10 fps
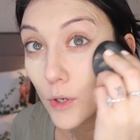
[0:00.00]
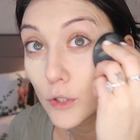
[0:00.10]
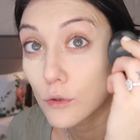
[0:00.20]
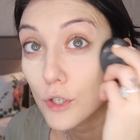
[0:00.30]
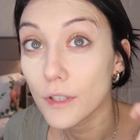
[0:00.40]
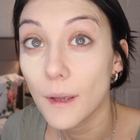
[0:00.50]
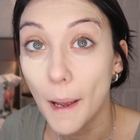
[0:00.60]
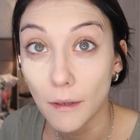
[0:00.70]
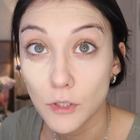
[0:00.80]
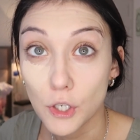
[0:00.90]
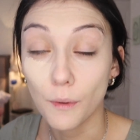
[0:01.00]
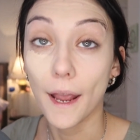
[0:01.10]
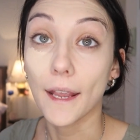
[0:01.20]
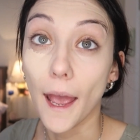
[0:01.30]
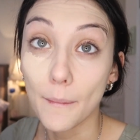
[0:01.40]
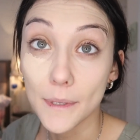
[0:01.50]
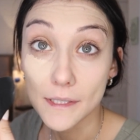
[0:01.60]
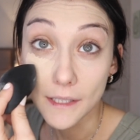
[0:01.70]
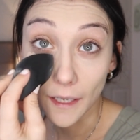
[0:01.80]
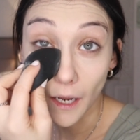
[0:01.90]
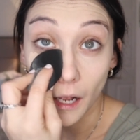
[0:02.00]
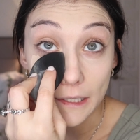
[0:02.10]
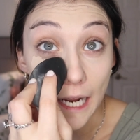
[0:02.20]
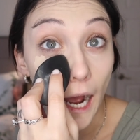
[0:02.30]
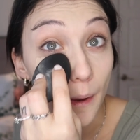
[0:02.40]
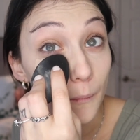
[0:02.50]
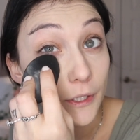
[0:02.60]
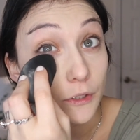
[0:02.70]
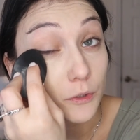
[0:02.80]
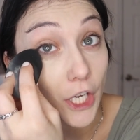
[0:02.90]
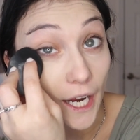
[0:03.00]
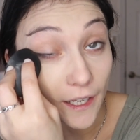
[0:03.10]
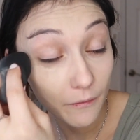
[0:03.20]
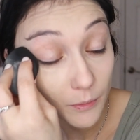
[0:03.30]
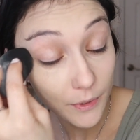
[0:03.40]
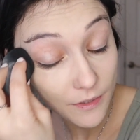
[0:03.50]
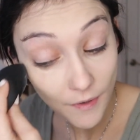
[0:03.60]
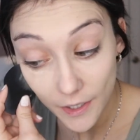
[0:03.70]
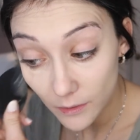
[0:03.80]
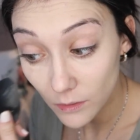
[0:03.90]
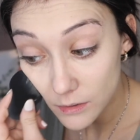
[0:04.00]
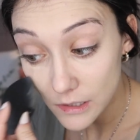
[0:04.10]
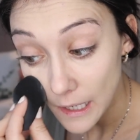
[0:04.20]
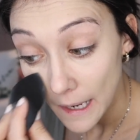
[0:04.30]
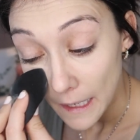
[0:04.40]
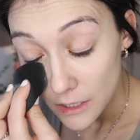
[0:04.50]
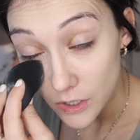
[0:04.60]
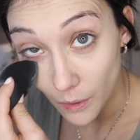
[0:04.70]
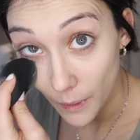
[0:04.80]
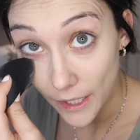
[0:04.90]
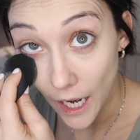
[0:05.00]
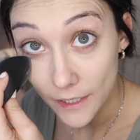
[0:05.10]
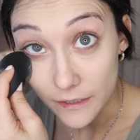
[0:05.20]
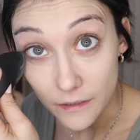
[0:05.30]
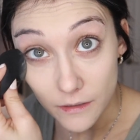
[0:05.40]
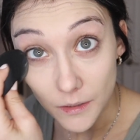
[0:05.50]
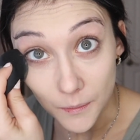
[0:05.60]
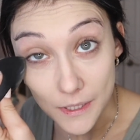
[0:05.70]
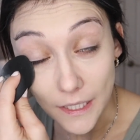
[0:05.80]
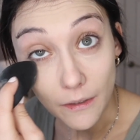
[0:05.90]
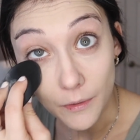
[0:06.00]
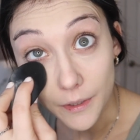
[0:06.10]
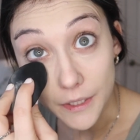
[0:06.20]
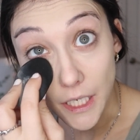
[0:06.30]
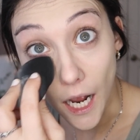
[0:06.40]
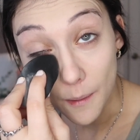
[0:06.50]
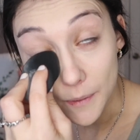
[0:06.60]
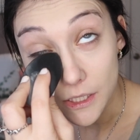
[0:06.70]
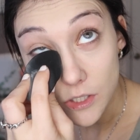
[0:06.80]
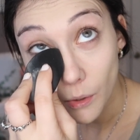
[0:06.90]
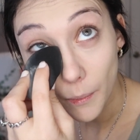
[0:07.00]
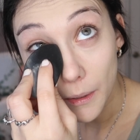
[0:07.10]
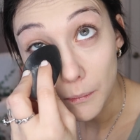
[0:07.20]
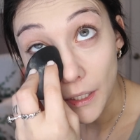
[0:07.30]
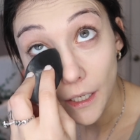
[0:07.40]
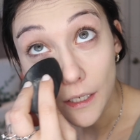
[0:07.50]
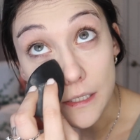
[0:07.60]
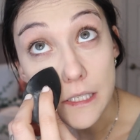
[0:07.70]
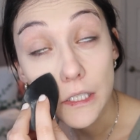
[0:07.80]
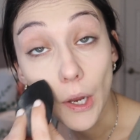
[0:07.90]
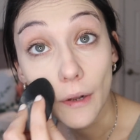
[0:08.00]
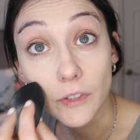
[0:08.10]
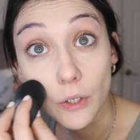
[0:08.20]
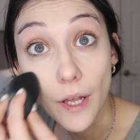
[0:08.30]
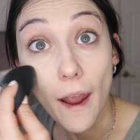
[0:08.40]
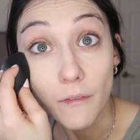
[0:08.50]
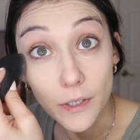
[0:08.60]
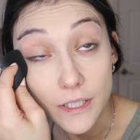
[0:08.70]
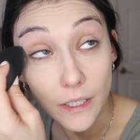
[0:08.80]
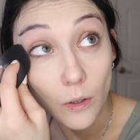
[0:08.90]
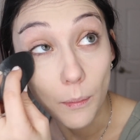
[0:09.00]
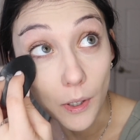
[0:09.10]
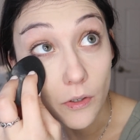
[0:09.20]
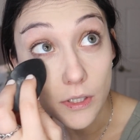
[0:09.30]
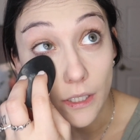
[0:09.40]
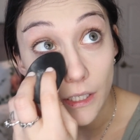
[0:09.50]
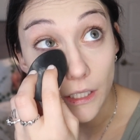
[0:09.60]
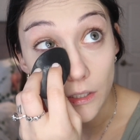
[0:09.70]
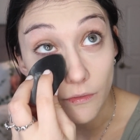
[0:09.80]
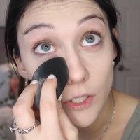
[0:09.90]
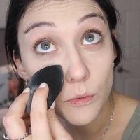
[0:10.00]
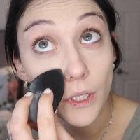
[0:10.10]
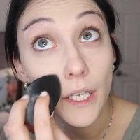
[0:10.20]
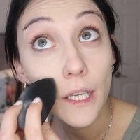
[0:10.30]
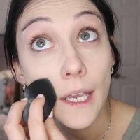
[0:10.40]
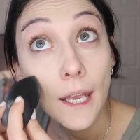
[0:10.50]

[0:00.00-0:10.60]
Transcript: usually about 2 a.m. is like a time when you check everyone's vitals. So it kind of was like really time consuming because you have to go to every single person individually